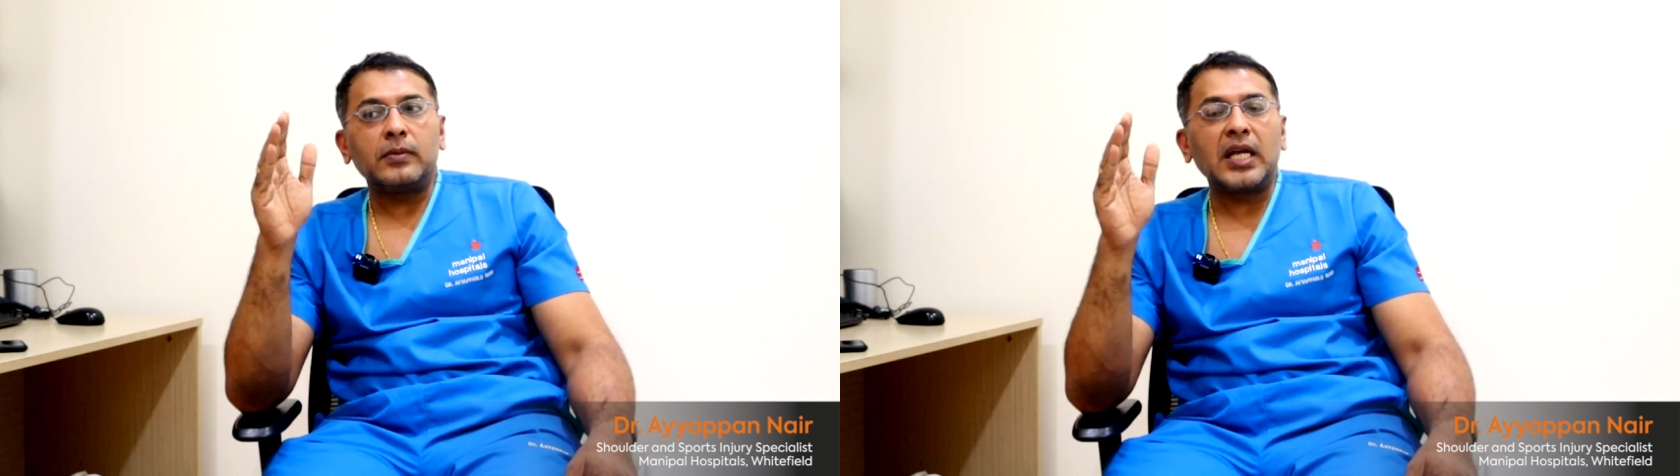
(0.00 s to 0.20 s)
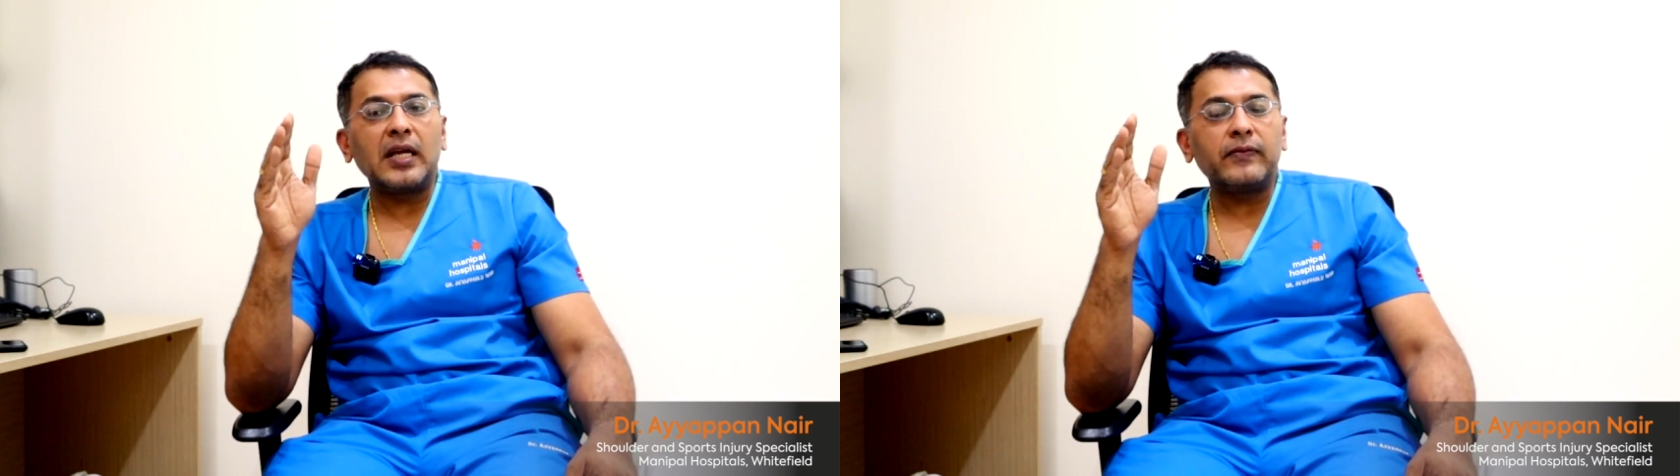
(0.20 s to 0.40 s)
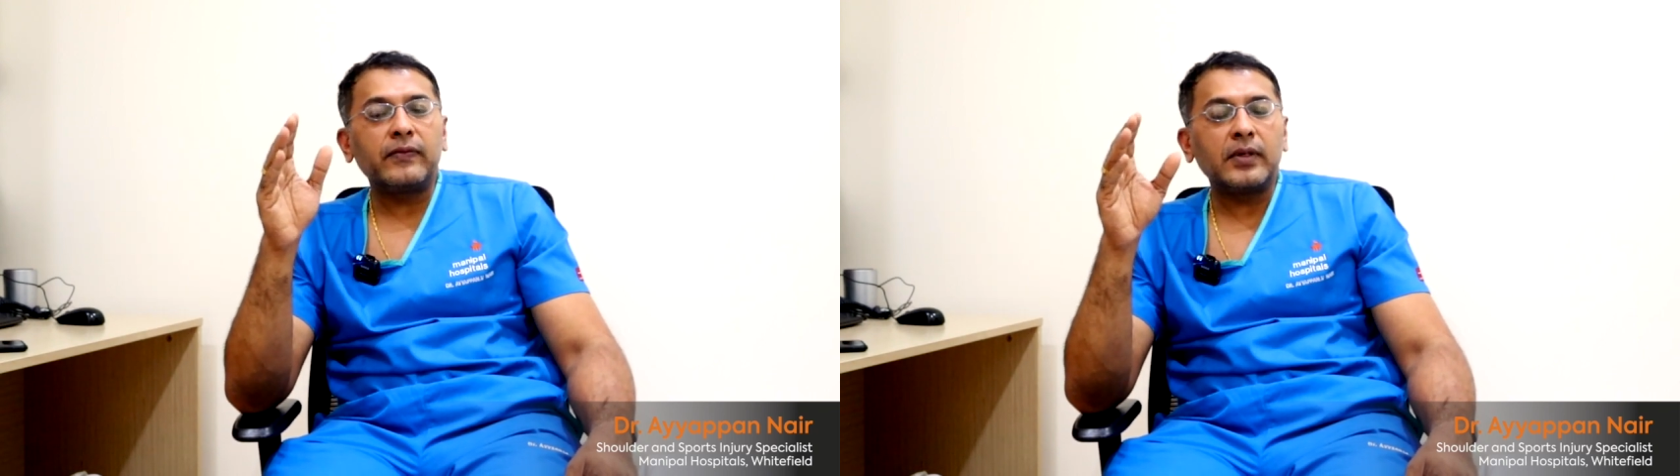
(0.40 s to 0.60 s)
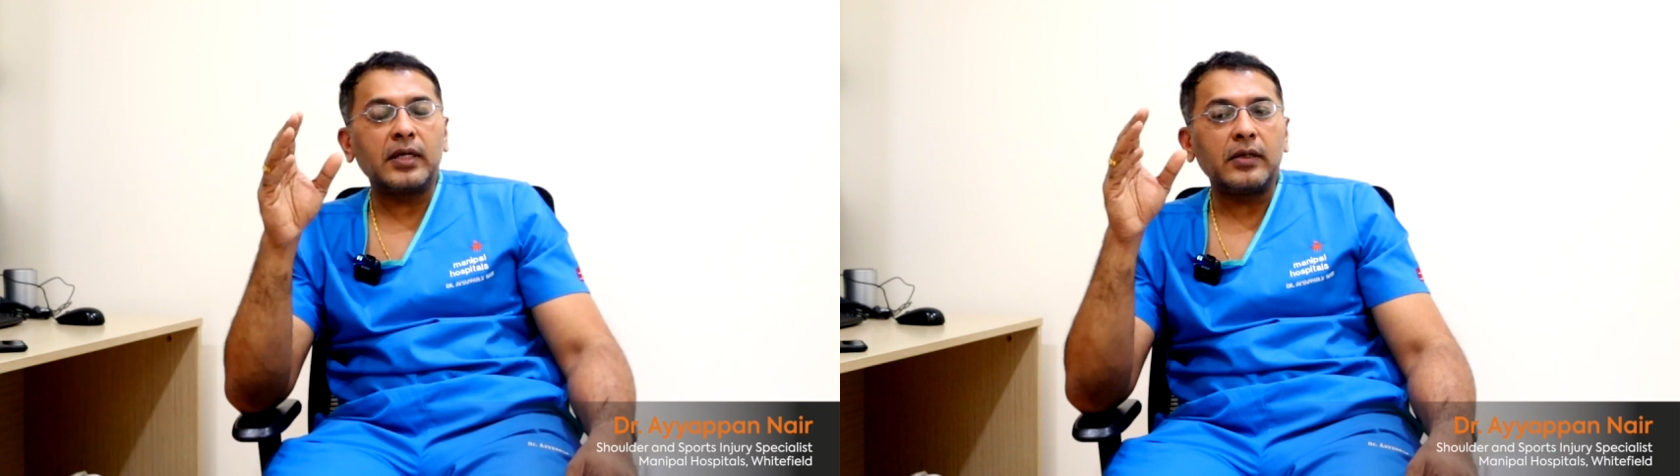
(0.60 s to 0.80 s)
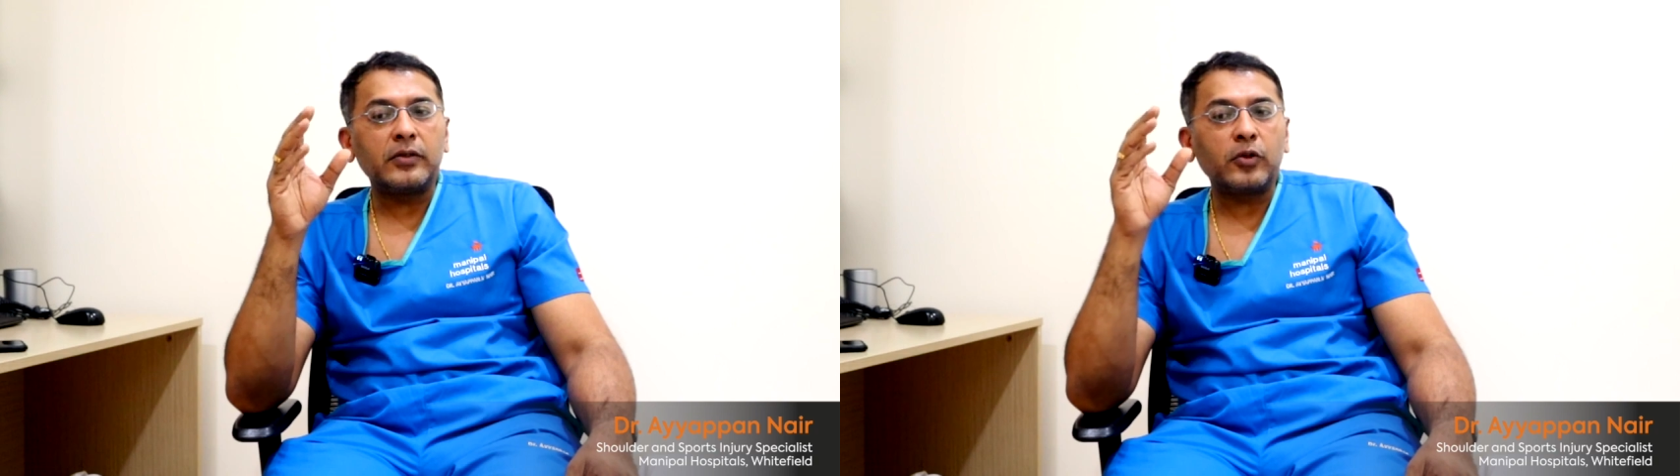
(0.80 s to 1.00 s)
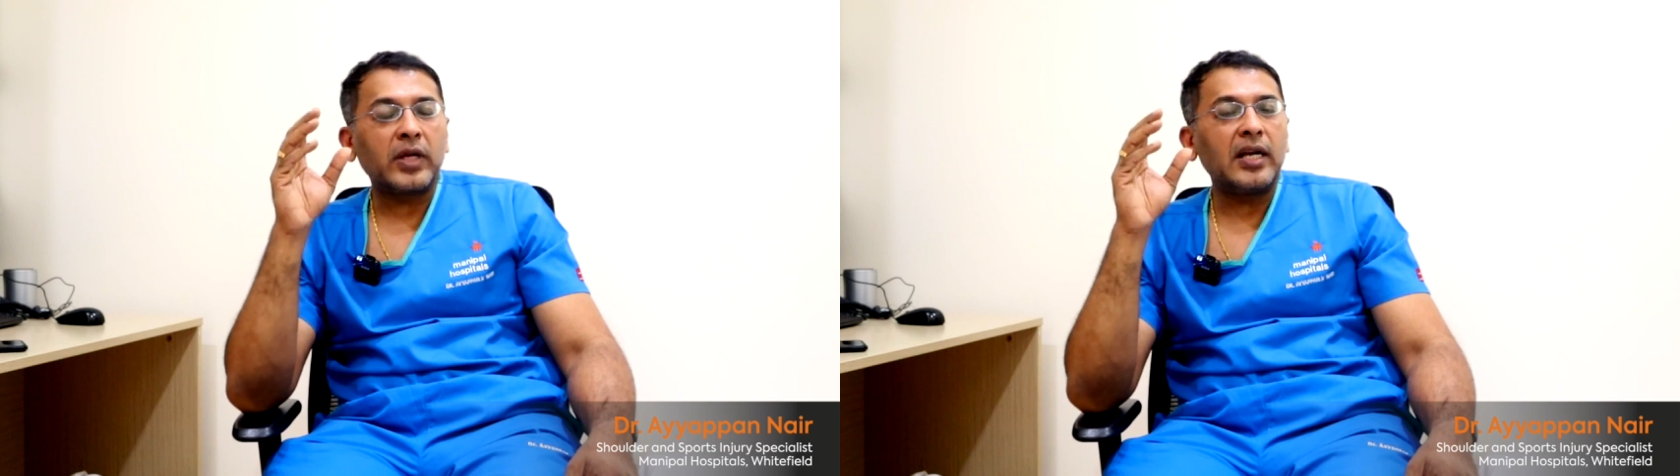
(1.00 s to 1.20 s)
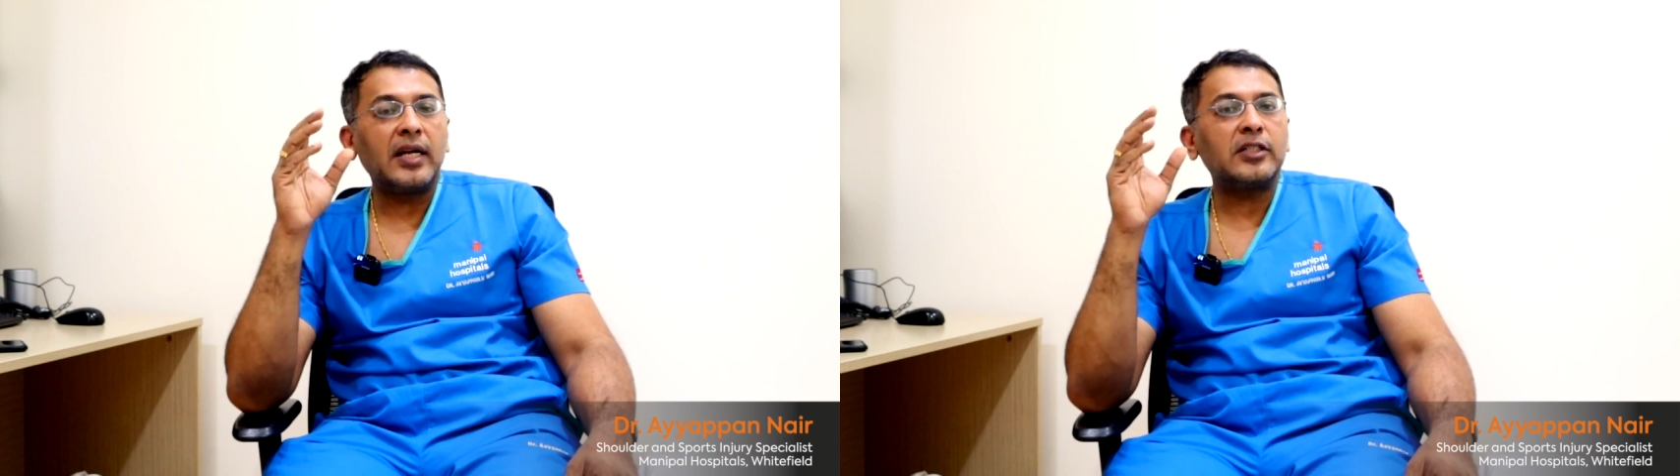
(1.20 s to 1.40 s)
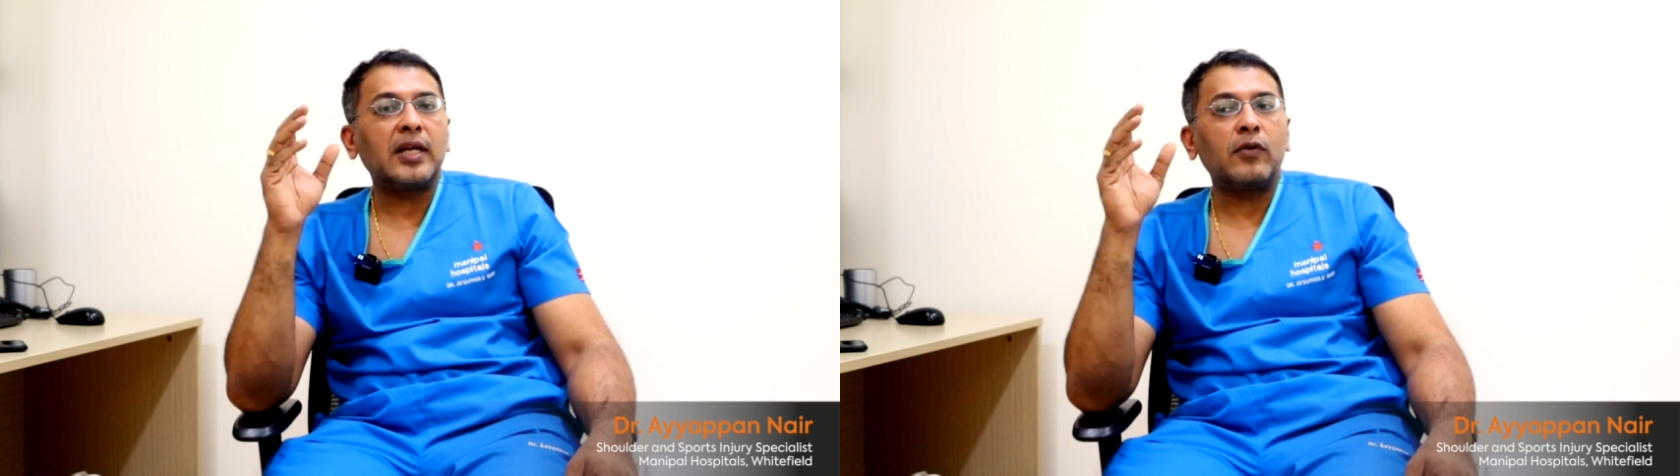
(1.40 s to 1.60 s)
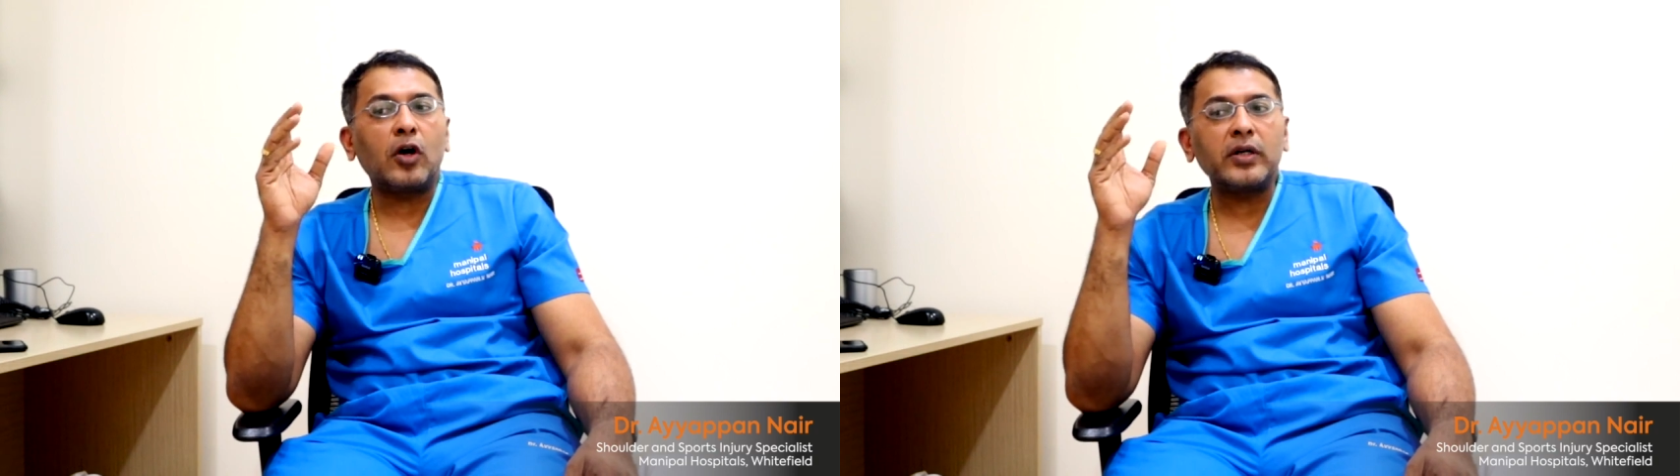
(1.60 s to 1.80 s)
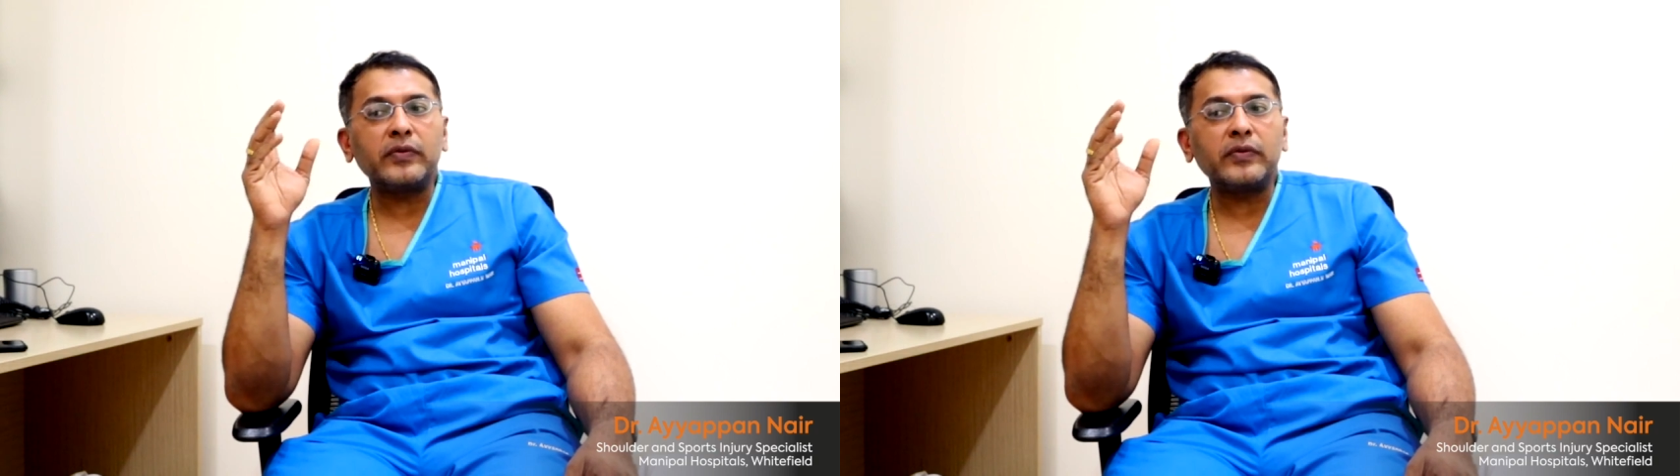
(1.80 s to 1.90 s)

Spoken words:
He doesn't have a lot